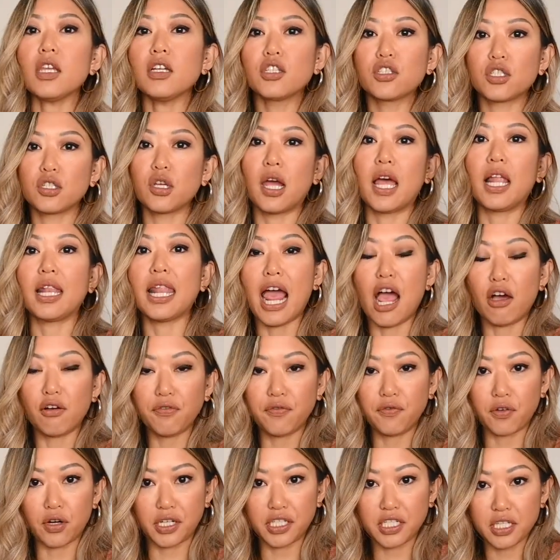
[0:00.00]
to allow
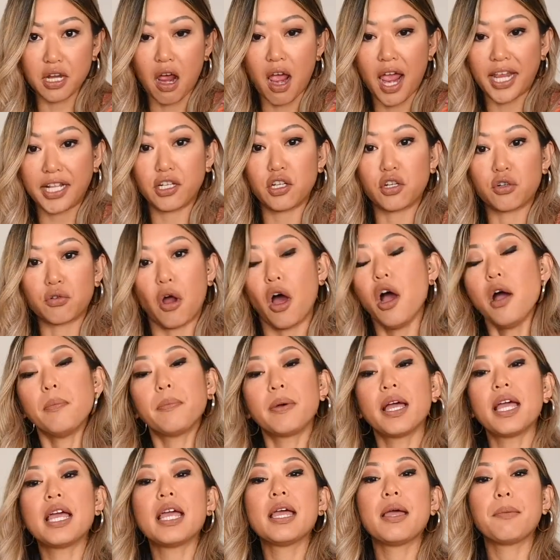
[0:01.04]
for a tight
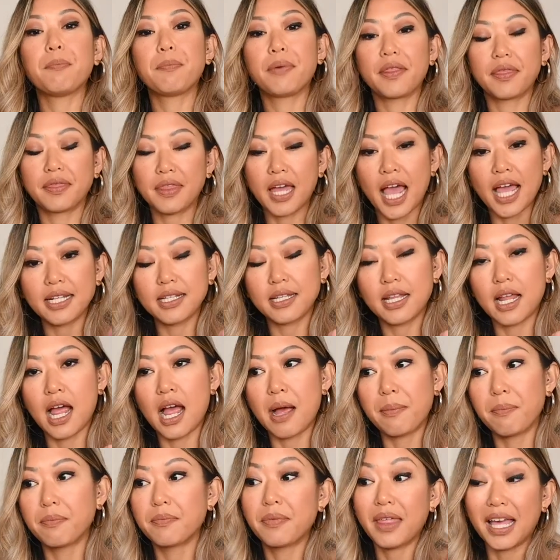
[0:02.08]
crop, but
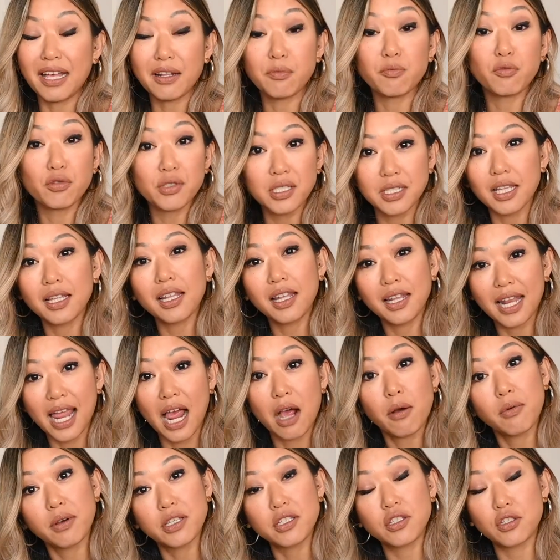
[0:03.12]
that will still
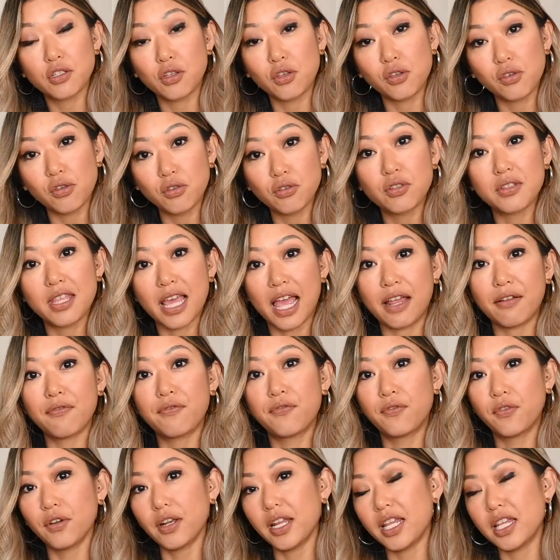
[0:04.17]
allow us to use that
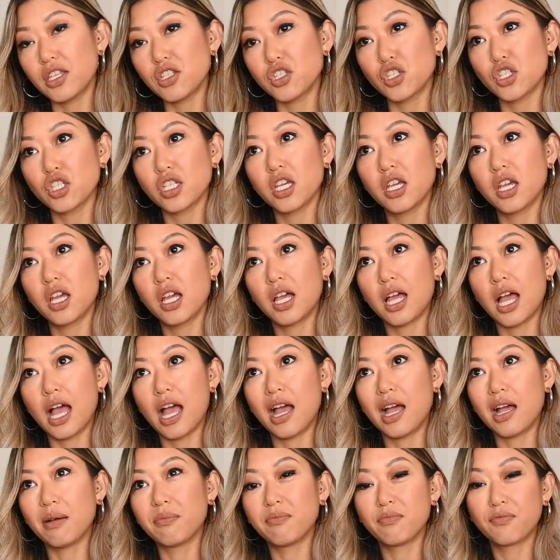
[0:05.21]
footage
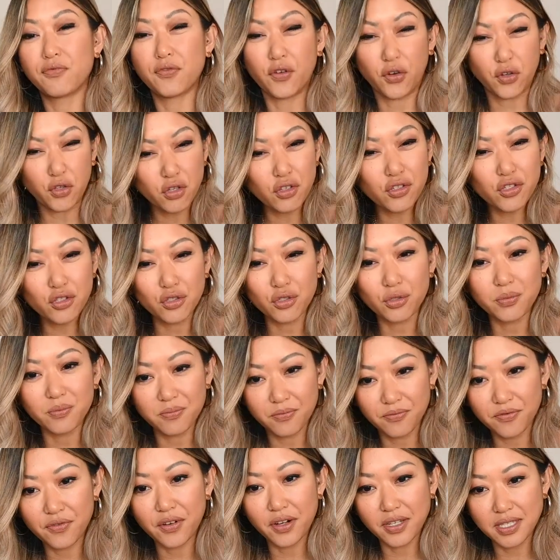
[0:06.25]
for YouTube,
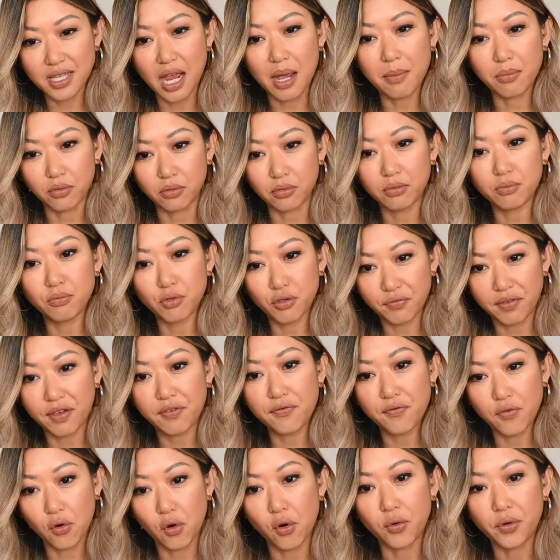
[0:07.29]
for example, moving
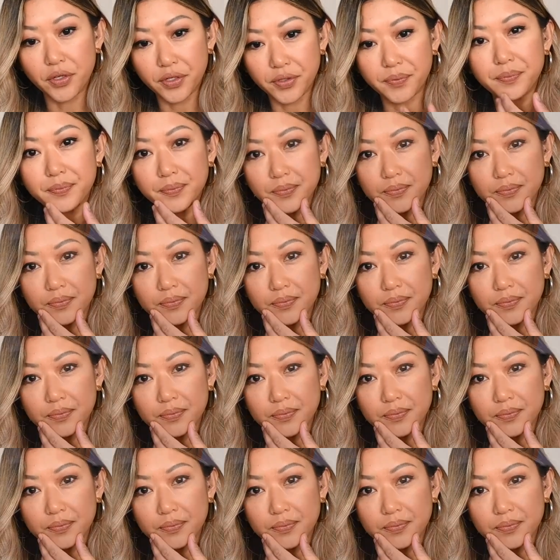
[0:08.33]
forward.